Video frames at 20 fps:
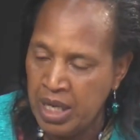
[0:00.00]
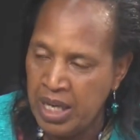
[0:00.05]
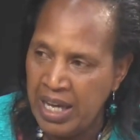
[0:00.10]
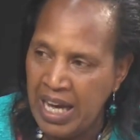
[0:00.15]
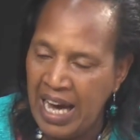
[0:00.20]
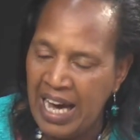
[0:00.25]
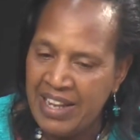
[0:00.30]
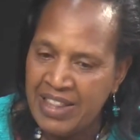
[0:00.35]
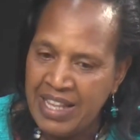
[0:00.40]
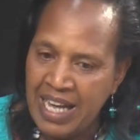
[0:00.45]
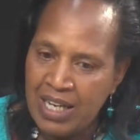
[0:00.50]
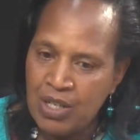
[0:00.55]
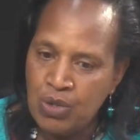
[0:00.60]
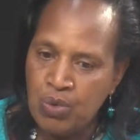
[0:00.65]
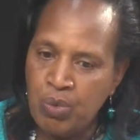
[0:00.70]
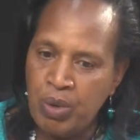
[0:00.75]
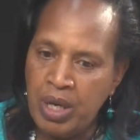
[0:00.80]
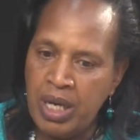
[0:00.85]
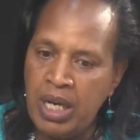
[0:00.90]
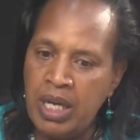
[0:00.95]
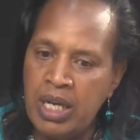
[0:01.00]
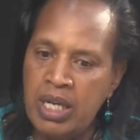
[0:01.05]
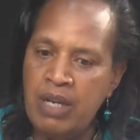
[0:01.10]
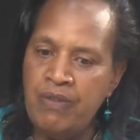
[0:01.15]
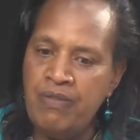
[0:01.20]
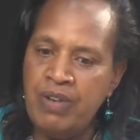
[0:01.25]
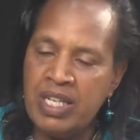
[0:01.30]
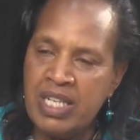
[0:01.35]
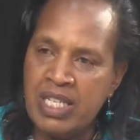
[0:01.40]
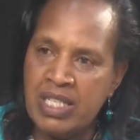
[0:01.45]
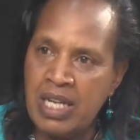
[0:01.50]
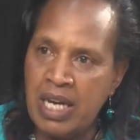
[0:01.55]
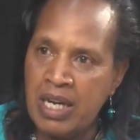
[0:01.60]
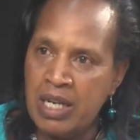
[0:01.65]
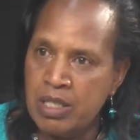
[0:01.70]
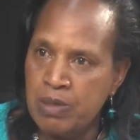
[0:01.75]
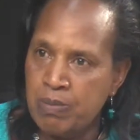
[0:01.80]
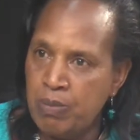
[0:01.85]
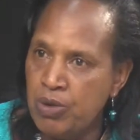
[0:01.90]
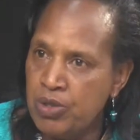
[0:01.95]
And that way, if it is a
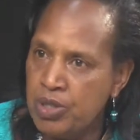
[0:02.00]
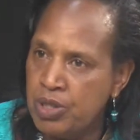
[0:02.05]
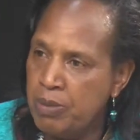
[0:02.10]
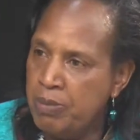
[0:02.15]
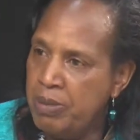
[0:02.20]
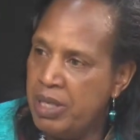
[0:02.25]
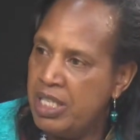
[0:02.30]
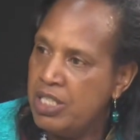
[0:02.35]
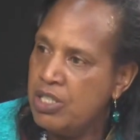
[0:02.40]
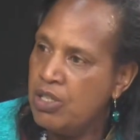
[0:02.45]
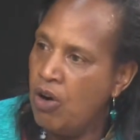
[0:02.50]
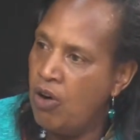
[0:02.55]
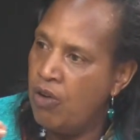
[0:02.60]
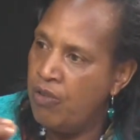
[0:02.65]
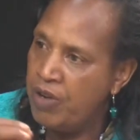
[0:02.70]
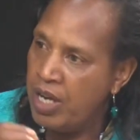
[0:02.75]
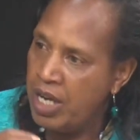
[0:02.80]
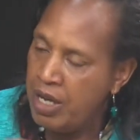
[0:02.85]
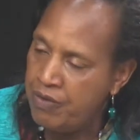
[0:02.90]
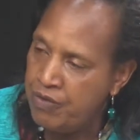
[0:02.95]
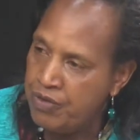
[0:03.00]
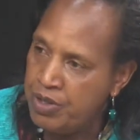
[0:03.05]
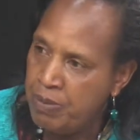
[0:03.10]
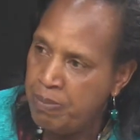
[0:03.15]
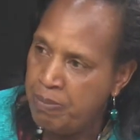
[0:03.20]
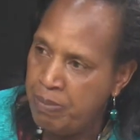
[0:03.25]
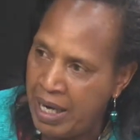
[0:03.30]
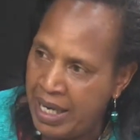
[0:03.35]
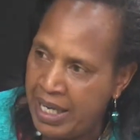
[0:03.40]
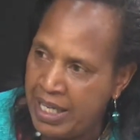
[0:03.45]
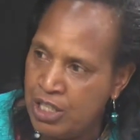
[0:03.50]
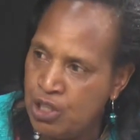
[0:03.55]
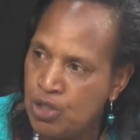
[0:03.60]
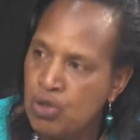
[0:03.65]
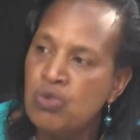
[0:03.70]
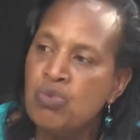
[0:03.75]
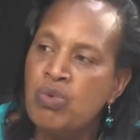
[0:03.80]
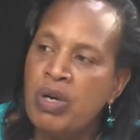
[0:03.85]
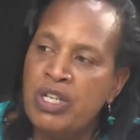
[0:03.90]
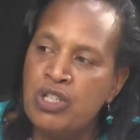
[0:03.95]
responsibility of every parent
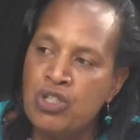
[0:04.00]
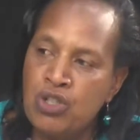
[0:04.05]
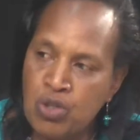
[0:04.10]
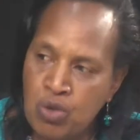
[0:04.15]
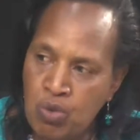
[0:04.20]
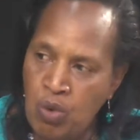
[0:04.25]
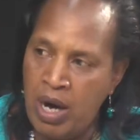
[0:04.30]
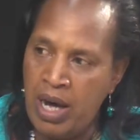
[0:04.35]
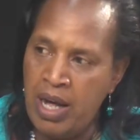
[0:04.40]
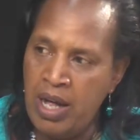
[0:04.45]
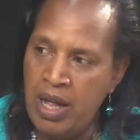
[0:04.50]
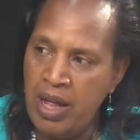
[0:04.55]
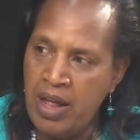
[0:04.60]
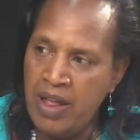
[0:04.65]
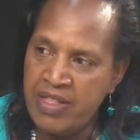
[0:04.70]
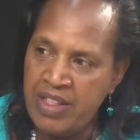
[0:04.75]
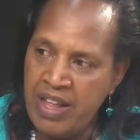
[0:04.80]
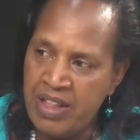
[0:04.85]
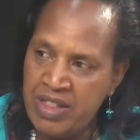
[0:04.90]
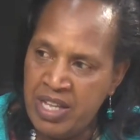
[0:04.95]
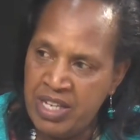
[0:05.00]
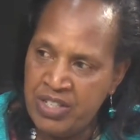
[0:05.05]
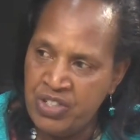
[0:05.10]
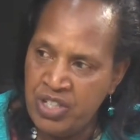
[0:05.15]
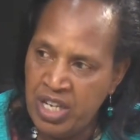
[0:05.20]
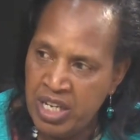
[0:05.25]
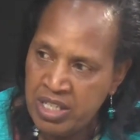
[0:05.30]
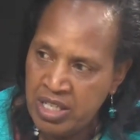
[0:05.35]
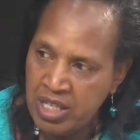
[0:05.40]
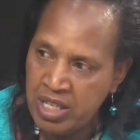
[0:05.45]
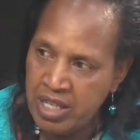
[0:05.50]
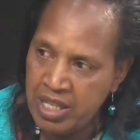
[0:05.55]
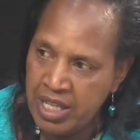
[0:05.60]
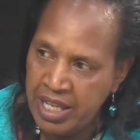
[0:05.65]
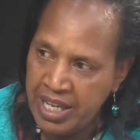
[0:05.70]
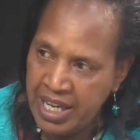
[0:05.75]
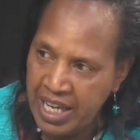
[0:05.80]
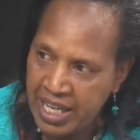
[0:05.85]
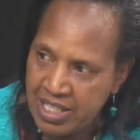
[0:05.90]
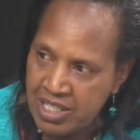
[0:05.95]
to ensure that the
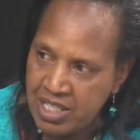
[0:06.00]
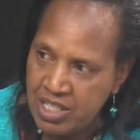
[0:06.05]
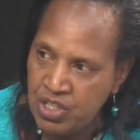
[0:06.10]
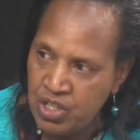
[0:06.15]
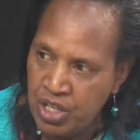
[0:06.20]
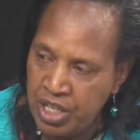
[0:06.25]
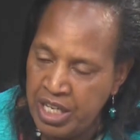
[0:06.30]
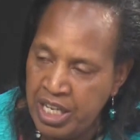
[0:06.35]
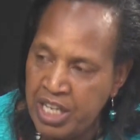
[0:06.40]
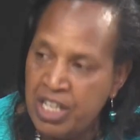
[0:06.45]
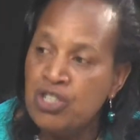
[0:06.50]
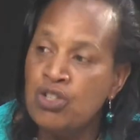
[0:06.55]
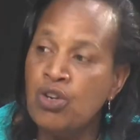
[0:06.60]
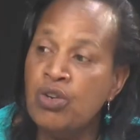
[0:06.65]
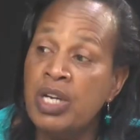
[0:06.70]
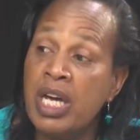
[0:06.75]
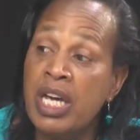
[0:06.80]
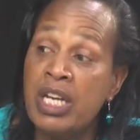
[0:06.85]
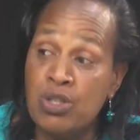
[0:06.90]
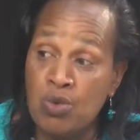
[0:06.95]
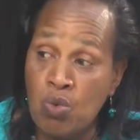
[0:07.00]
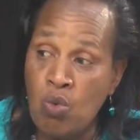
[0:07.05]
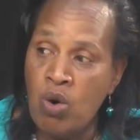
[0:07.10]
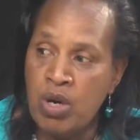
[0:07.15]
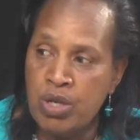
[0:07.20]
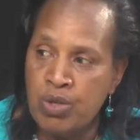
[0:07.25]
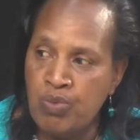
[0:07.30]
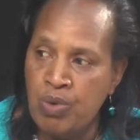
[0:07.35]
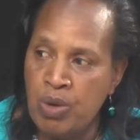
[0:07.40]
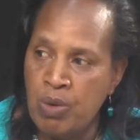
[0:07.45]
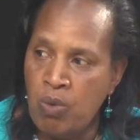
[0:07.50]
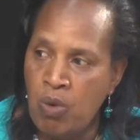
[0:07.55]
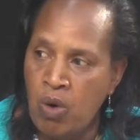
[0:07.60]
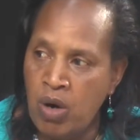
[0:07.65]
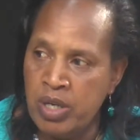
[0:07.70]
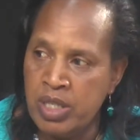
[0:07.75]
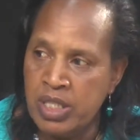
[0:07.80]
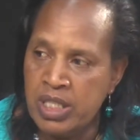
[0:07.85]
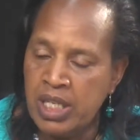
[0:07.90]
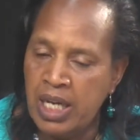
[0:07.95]
next generation is what we
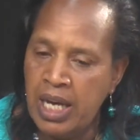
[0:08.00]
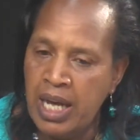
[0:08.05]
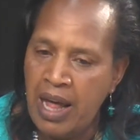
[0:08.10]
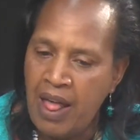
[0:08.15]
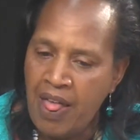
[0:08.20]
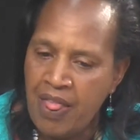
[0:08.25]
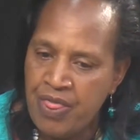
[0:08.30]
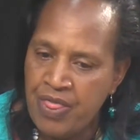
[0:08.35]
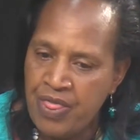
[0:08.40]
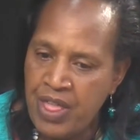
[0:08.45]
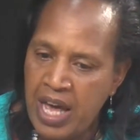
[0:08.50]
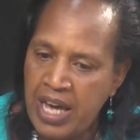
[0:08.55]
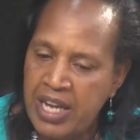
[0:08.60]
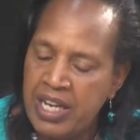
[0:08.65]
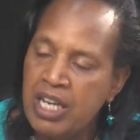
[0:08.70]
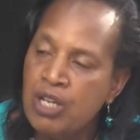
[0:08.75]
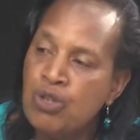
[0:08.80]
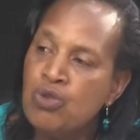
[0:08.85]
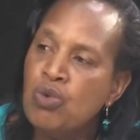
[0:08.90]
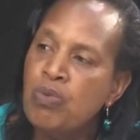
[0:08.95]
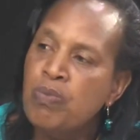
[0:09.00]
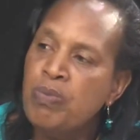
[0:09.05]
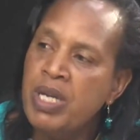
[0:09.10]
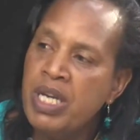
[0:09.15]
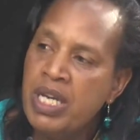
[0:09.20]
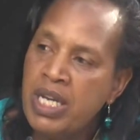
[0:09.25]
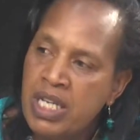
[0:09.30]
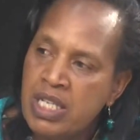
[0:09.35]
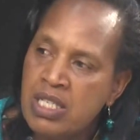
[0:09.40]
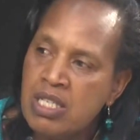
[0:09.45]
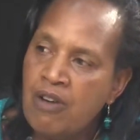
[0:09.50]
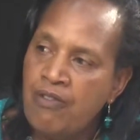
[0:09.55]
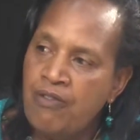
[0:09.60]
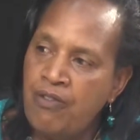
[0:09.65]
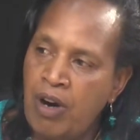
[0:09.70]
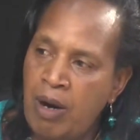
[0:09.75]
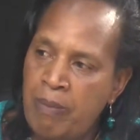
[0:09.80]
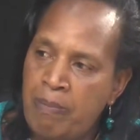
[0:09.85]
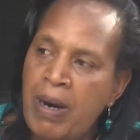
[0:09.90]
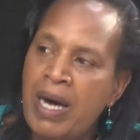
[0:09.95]
want, then it will be easy
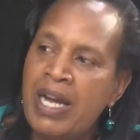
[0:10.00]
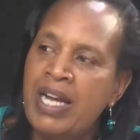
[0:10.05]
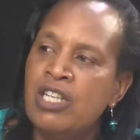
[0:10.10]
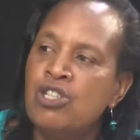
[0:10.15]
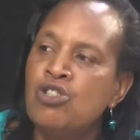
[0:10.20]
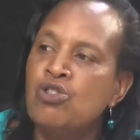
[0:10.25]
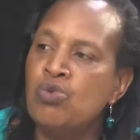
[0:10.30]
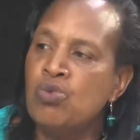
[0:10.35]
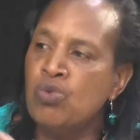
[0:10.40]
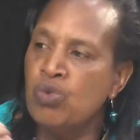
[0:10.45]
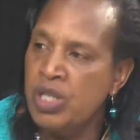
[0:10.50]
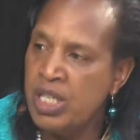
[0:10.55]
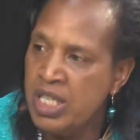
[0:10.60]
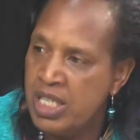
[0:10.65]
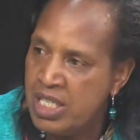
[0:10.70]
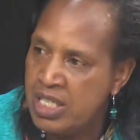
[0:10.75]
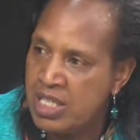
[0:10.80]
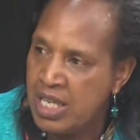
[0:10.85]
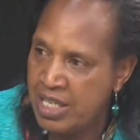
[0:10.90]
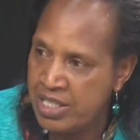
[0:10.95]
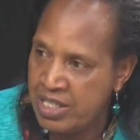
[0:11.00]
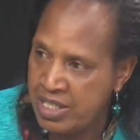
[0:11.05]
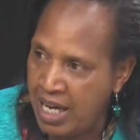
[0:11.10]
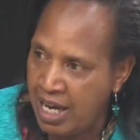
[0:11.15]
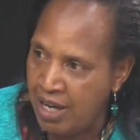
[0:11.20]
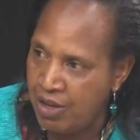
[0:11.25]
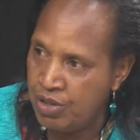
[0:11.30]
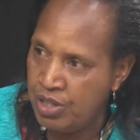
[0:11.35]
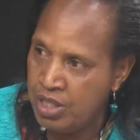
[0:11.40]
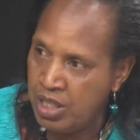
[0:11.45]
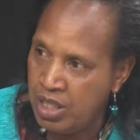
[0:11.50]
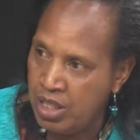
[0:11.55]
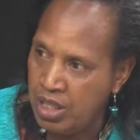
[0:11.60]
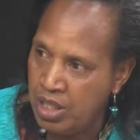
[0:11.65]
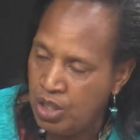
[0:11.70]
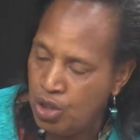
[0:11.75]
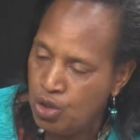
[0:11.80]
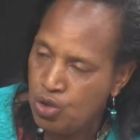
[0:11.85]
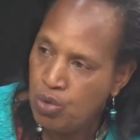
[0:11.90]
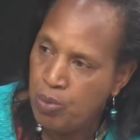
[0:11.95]
for a parent to release a child
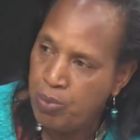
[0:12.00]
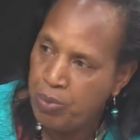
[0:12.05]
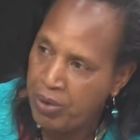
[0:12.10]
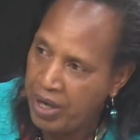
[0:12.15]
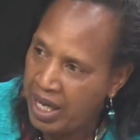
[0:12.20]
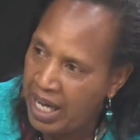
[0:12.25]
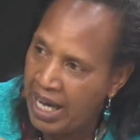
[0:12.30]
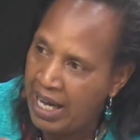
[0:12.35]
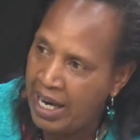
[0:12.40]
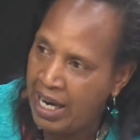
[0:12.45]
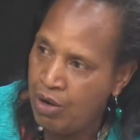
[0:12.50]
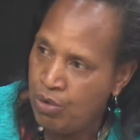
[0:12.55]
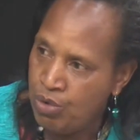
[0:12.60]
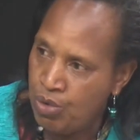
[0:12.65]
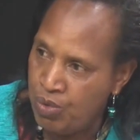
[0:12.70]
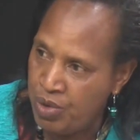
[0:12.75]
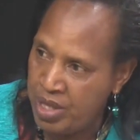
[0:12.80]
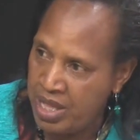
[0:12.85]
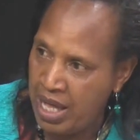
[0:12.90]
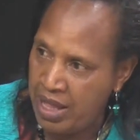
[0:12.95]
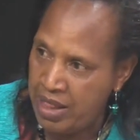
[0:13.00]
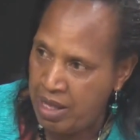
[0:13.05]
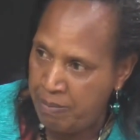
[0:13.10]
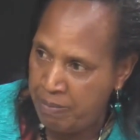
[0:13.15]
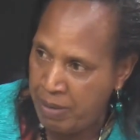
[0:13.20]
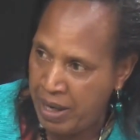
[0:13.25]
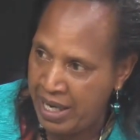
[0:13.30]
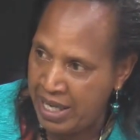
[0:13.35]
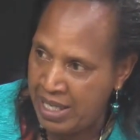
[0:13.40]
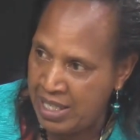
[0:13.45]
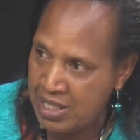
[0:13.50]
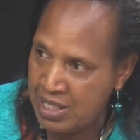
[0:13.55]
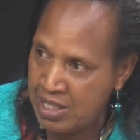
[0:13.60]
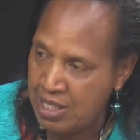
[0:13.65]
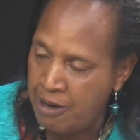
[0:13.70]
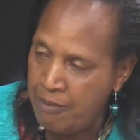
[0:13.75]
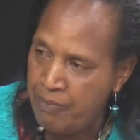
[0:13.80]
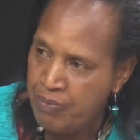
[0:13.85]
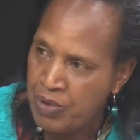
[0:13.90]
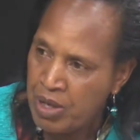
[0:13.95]
to play around with other parents.
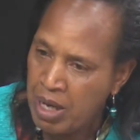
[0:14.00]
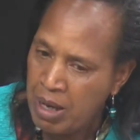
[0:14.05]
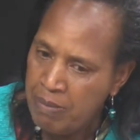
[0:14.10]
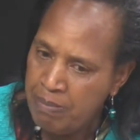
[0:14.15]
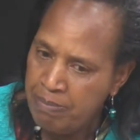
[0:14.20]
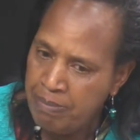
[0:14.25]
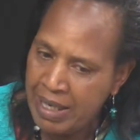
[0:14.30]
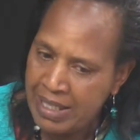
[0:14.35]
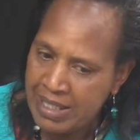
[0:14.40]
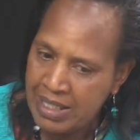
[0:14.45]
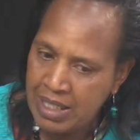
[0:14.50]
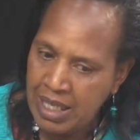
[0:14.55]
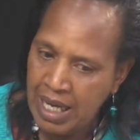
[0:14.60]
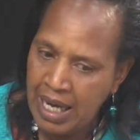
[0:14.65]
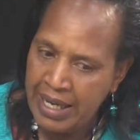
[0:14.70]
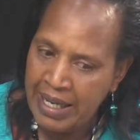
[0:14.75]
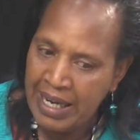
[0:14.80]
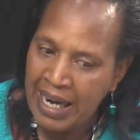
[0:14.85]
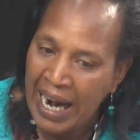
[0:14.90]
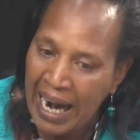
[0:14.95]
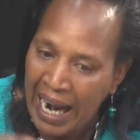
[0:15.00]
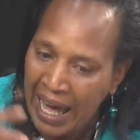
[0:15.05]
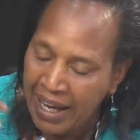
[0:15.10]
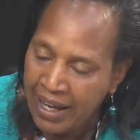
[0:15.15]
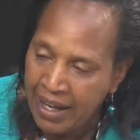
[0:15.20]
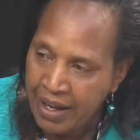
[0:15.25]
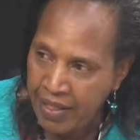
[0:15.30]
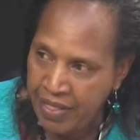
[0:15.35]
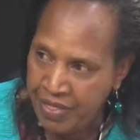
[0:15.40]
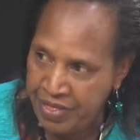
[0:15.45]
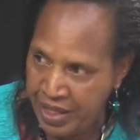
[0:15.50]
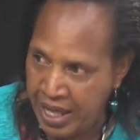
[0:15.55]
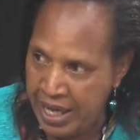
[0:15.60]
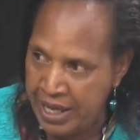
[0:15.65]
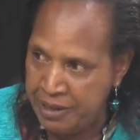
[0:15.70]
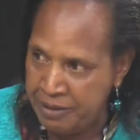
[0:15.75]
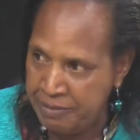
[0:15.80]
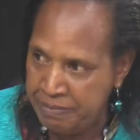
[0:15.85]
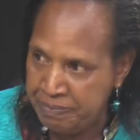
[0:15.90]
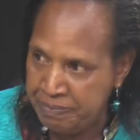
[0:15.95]
But unlike then,